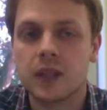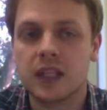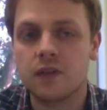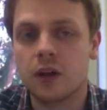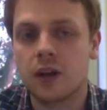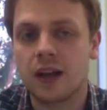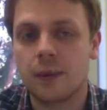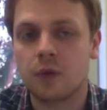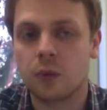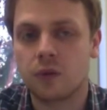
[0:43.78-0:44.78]
Even though the
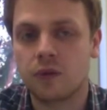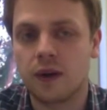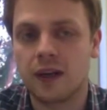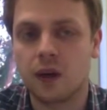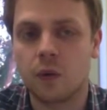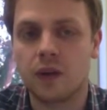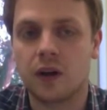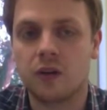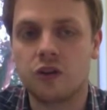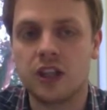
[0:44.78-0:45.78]
laptop was fairly old, they
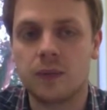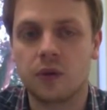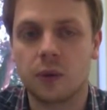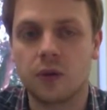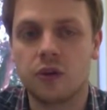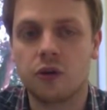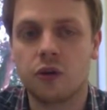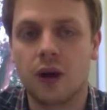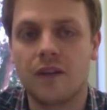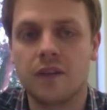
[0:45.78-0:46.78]
aren't cheap, so I wanted to
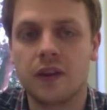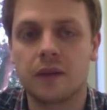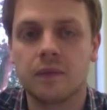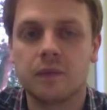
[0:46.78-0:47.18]
try everything.